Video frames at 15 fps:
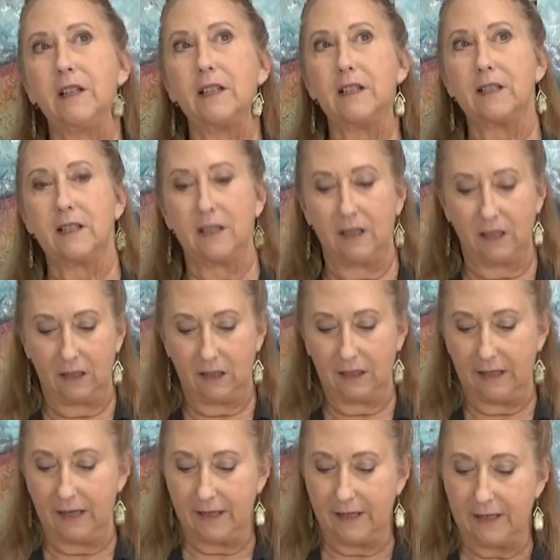it's
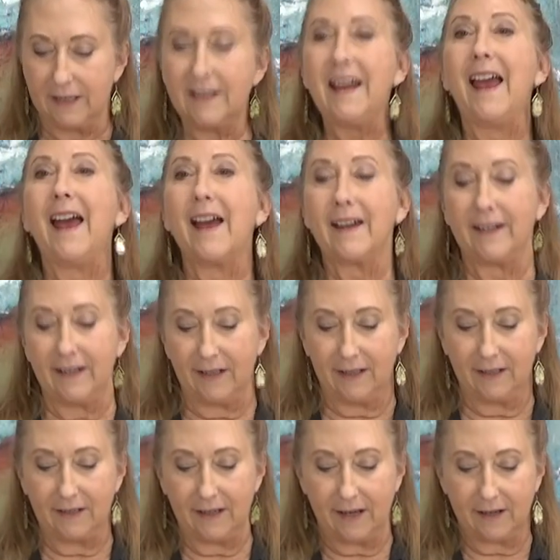getting
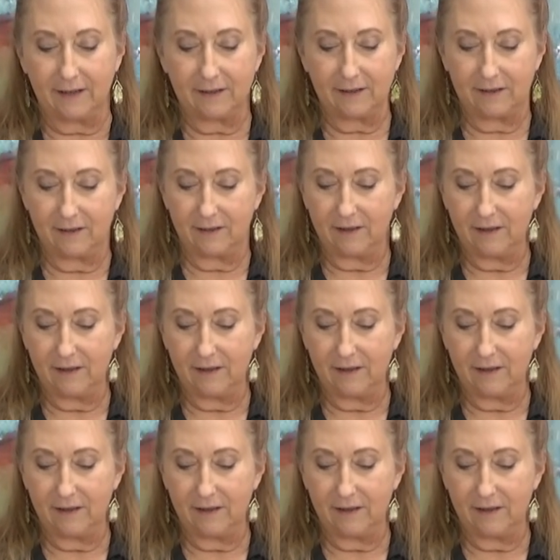tacky yet.